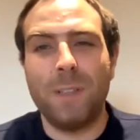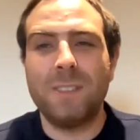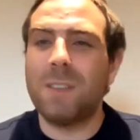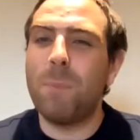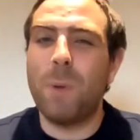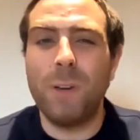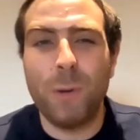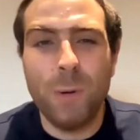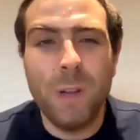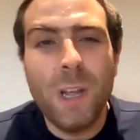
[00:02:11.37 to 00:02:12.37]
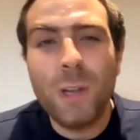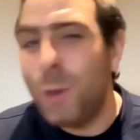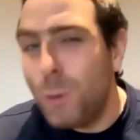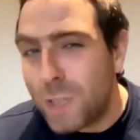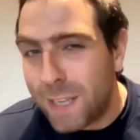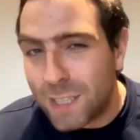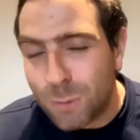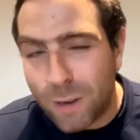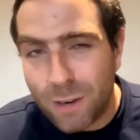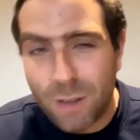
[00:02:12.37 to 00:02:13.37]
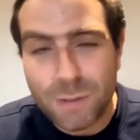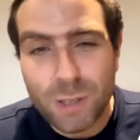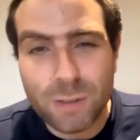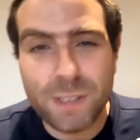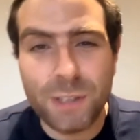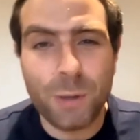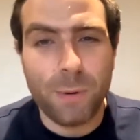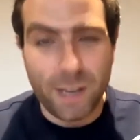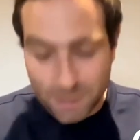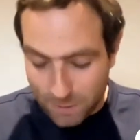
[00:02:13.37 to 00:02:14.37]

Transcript: and someone who usually gets quite nervous hosting Q&As,